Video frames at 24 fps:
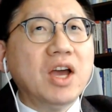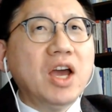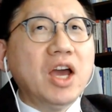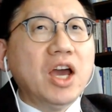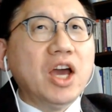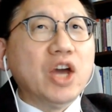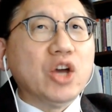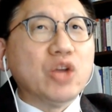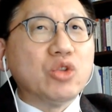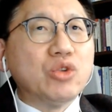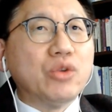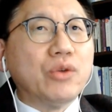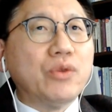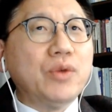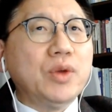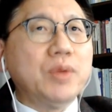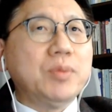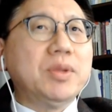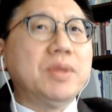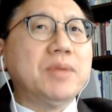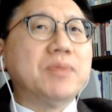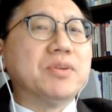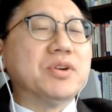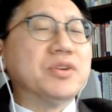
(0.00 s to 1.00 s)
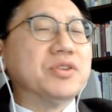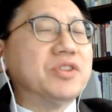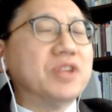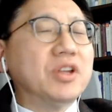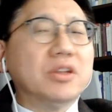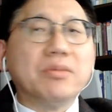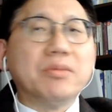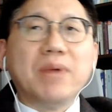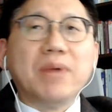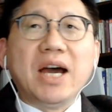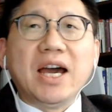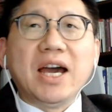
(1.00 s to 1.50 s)
to
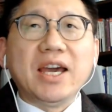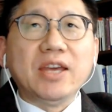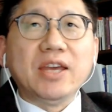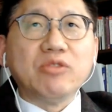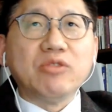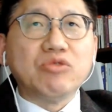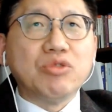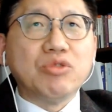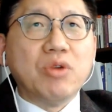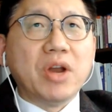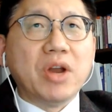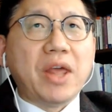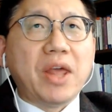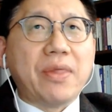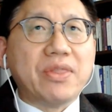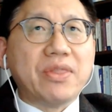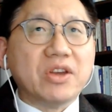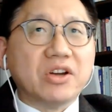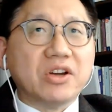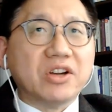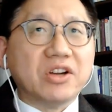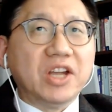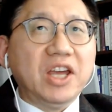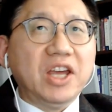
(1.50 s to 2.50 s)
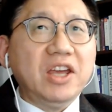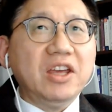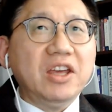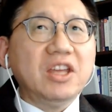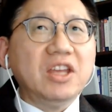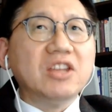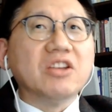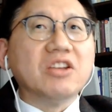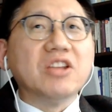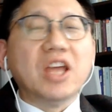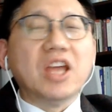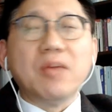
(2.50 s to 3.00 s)
50% by 2030 in
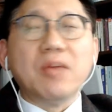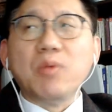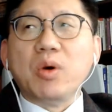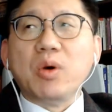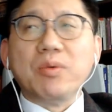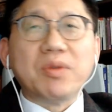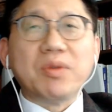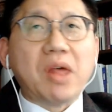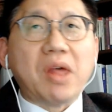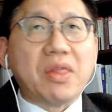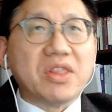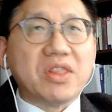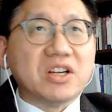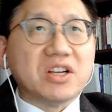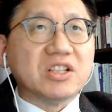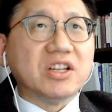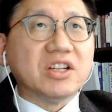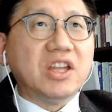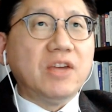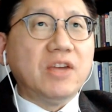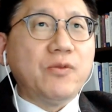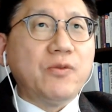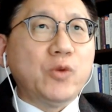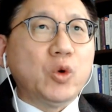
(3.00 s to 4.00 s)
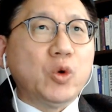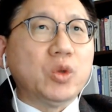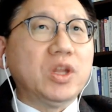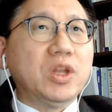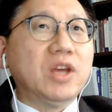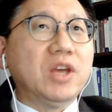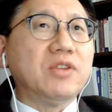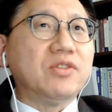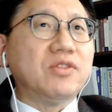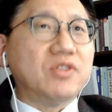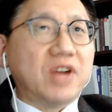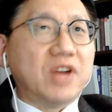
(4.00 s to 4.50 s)
the name of
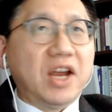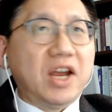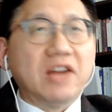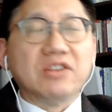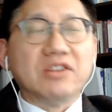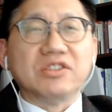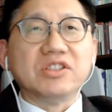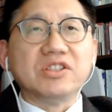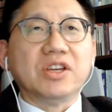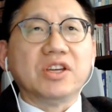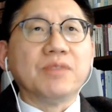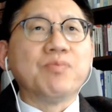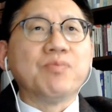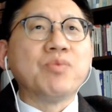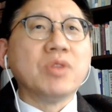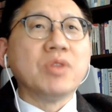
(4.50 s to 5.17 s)
3050 strategy.